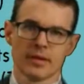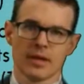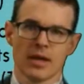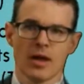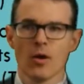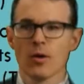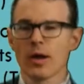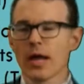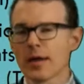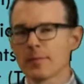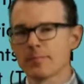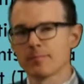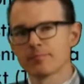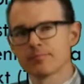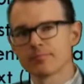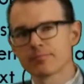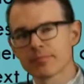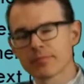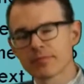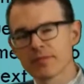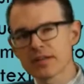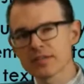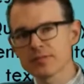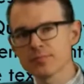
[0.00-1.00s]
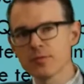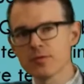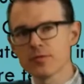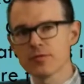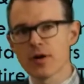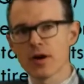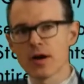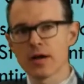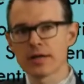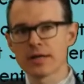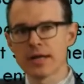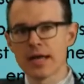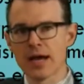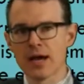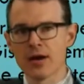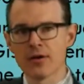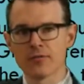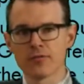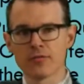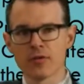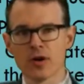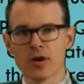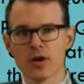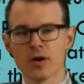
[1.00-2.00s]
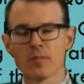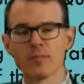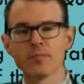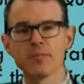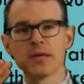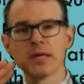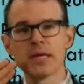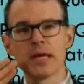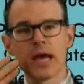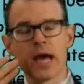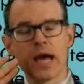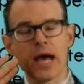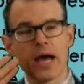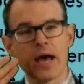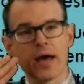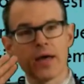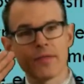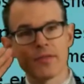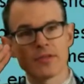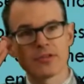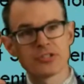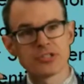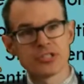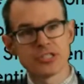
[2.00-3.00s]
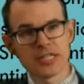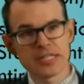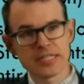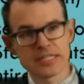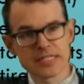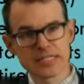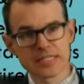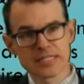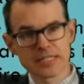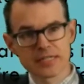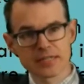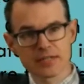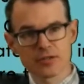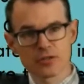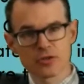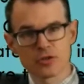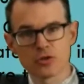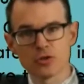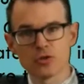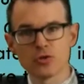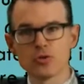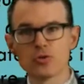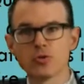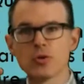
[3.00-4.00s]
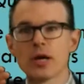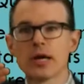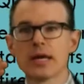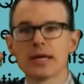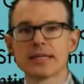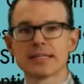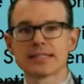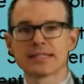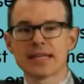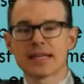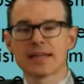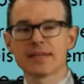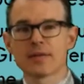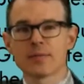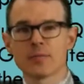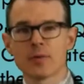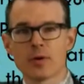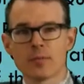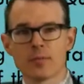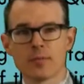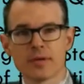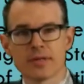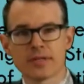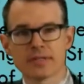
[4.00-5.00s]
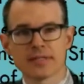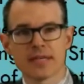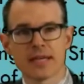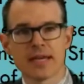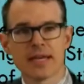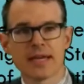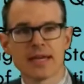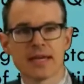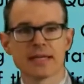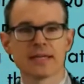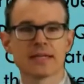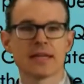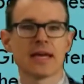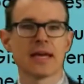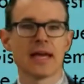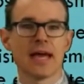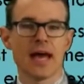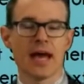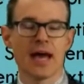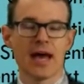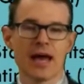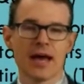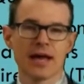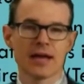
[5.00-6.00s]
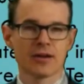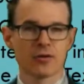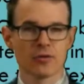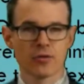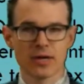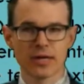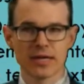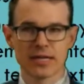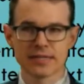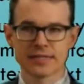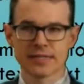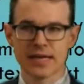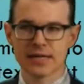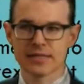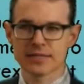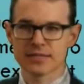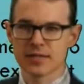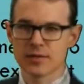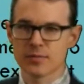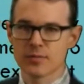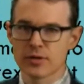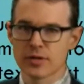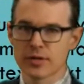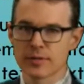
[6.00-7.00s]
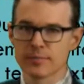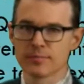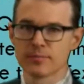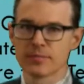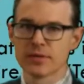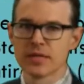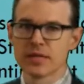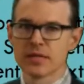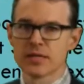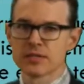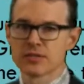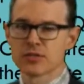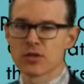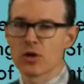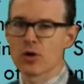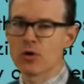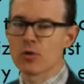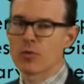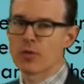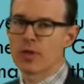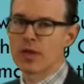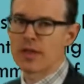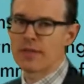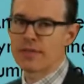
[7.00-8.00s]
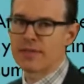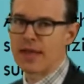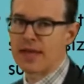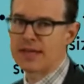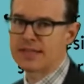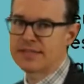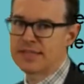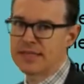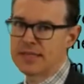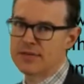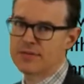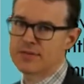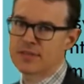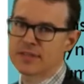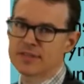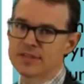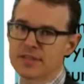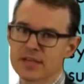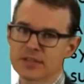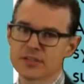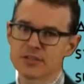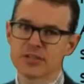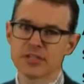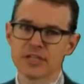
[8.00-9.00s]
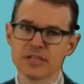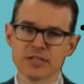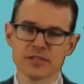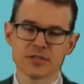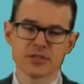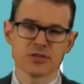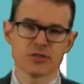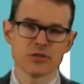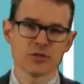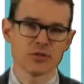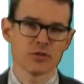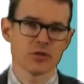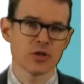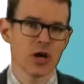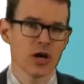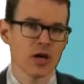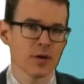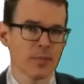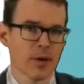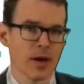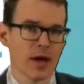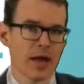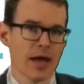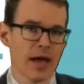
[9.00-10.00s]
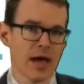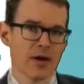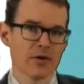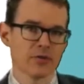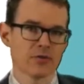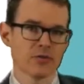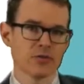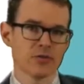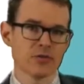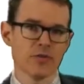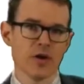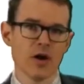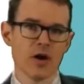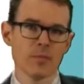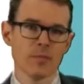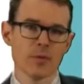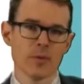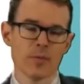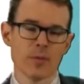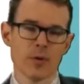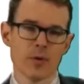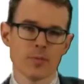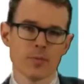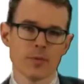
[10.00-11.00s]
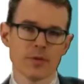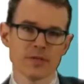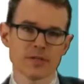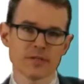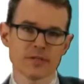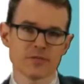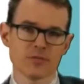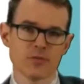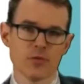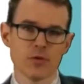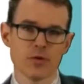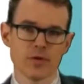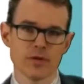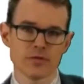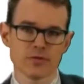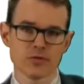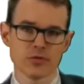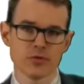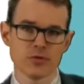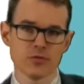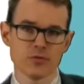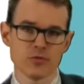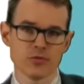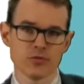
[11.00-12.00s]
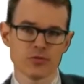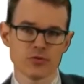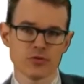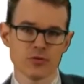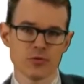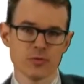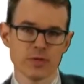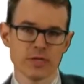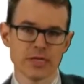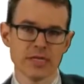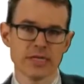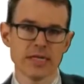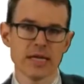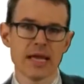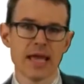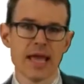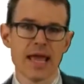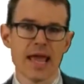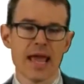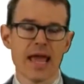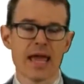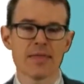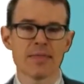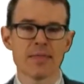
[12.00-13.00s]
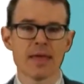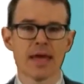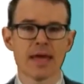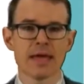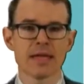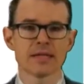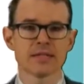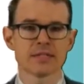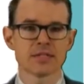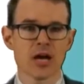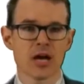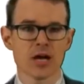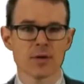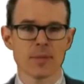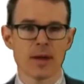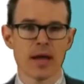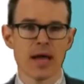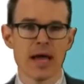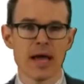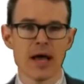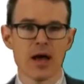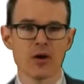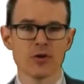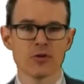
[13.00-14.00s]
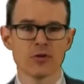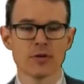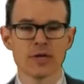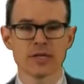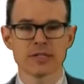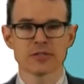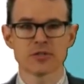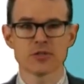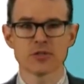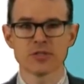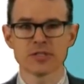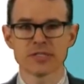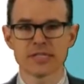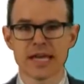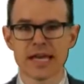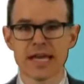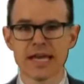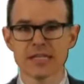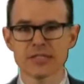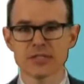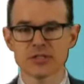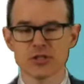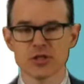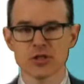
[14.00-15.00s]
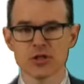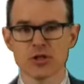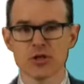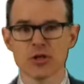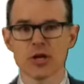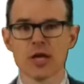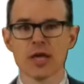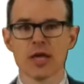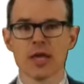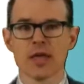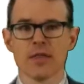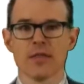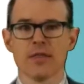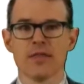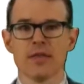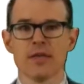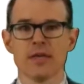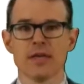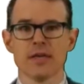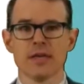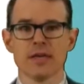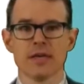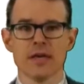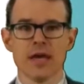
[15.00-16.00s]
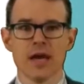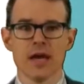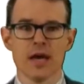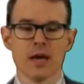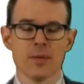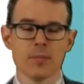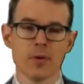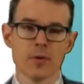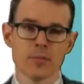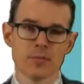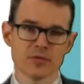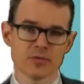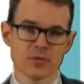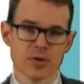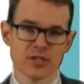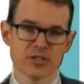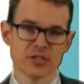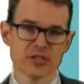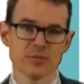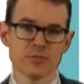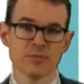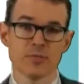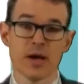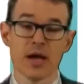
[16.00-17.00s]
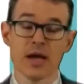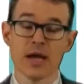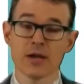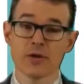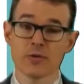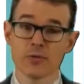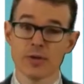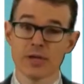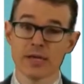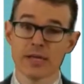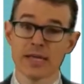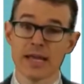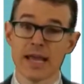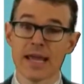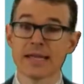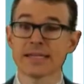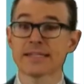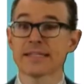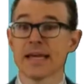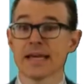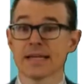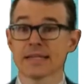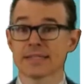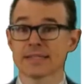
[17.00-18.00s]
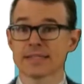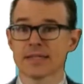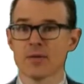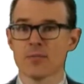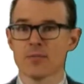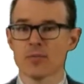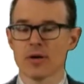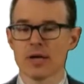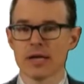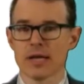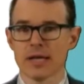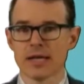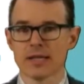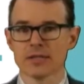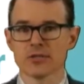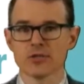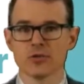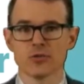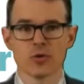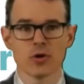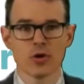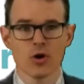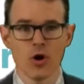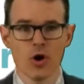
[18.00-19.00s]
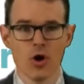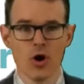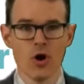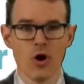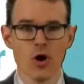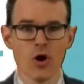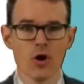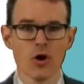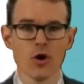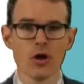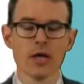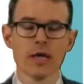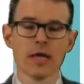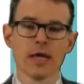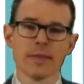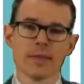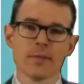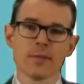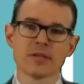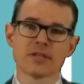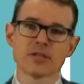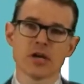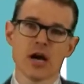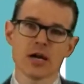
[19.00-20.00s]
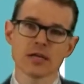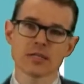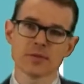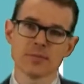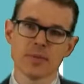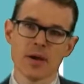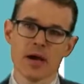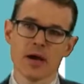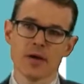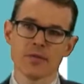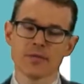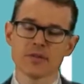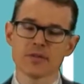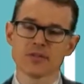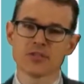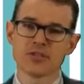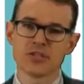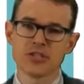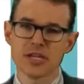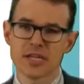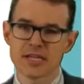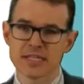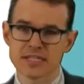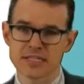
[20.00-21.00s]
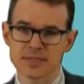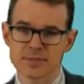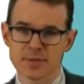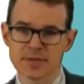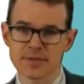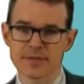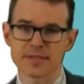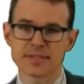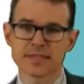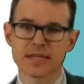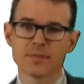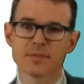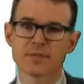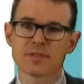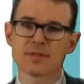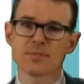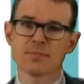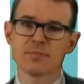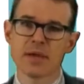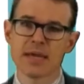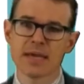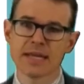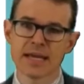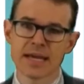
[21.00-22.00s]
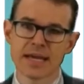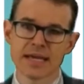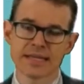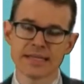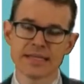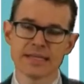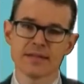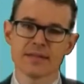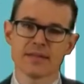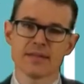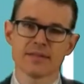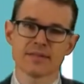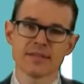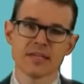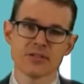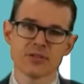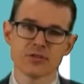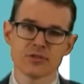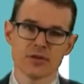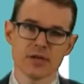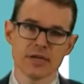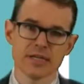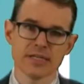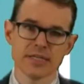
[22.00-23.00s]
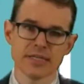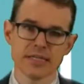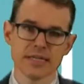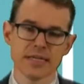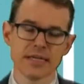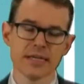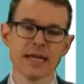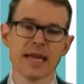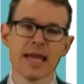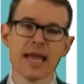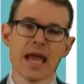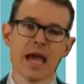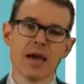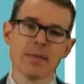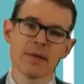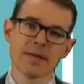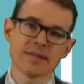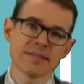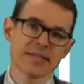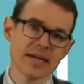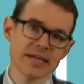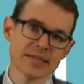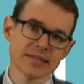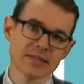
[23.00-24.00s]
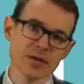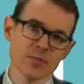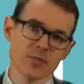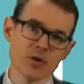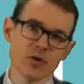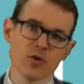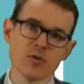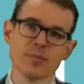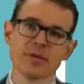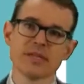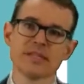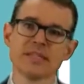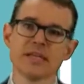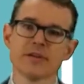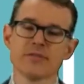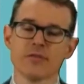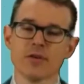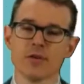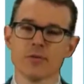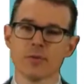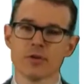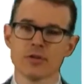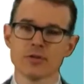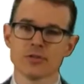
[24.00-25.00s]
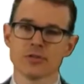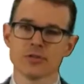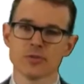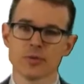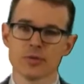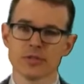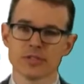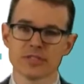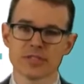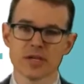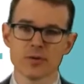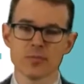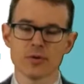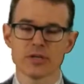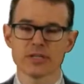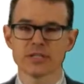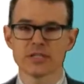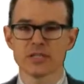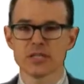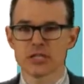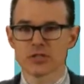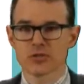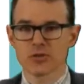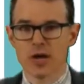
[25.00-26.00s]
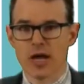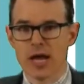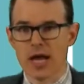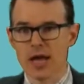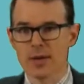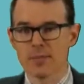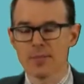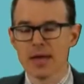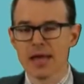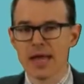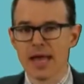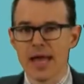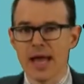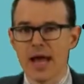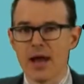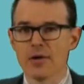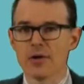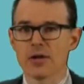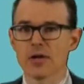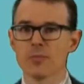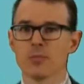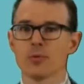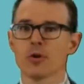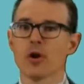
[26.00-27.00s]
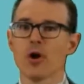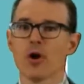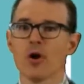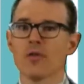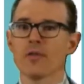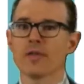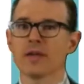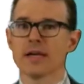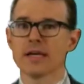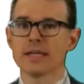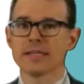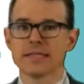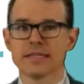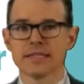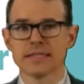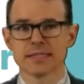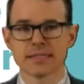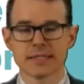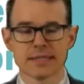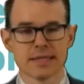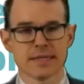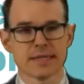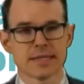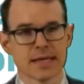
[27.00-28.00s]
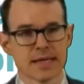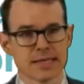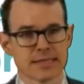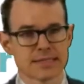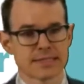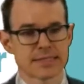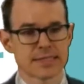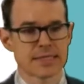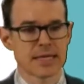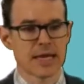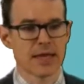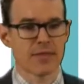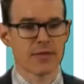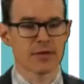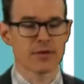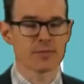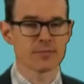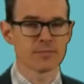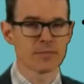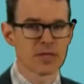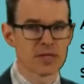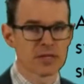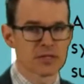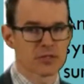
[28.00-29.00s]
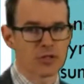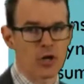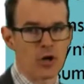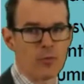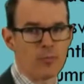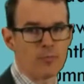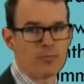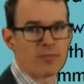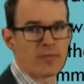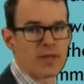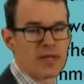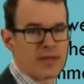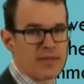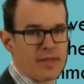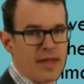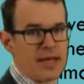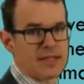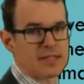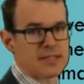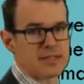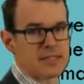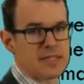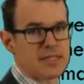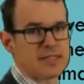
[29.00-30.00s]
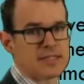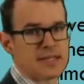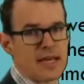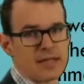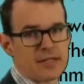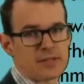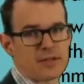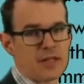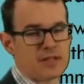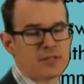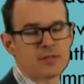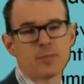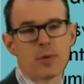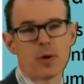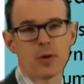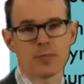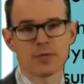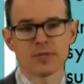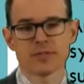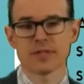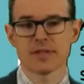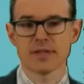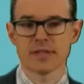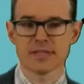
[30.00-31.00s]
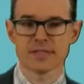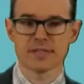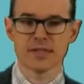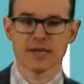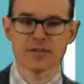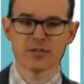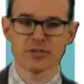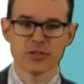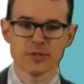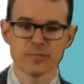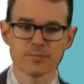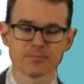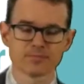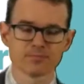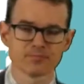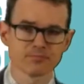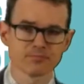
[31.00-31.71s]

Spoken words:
Okay, let's move on now from the gist to setting the purpose and creating a text summary. So the idea of this section is to talk about how to develop a purpose for the students to read, and then talk about how you get students to answer the purpose question by creating a text summary. And as you recall, we talked about the gist being the same as the main idea, the central idea, and the text summary would be different. We use the word summary to describe how you're going to put all the ideas in the text together. So that's the purpose of this section.